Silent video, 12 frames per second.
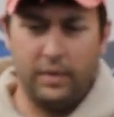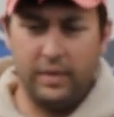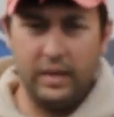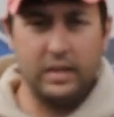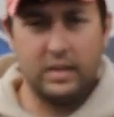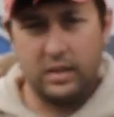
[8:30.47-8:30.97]

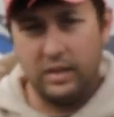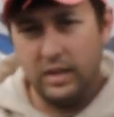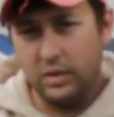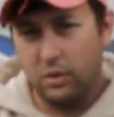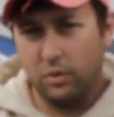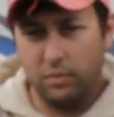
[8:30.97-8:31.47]

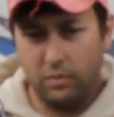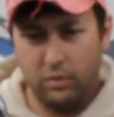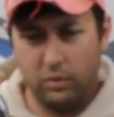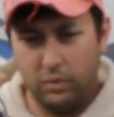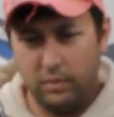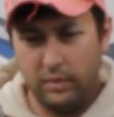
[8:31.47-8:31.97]
These are
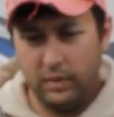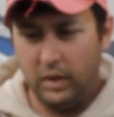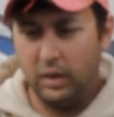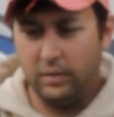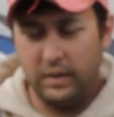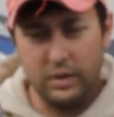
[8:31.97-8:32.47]

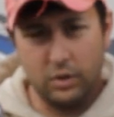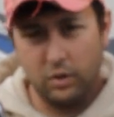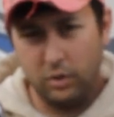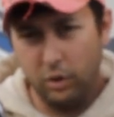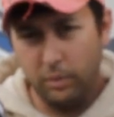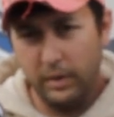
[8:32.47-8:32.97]

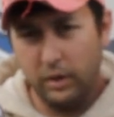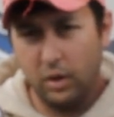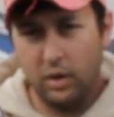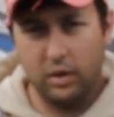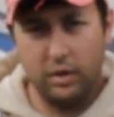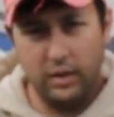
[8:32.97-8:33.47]
a little bit
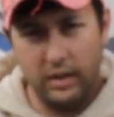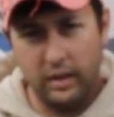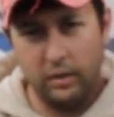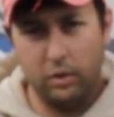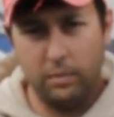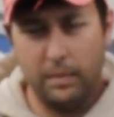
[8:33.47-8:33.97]
longer, you get
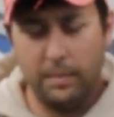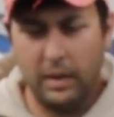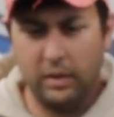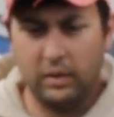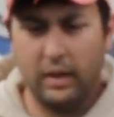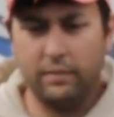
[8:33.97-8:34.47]
a little bit
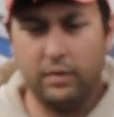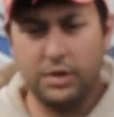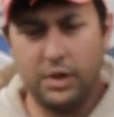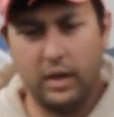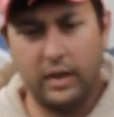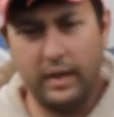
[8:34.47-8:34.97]
better
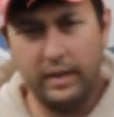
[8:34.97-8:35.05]
leverage on it,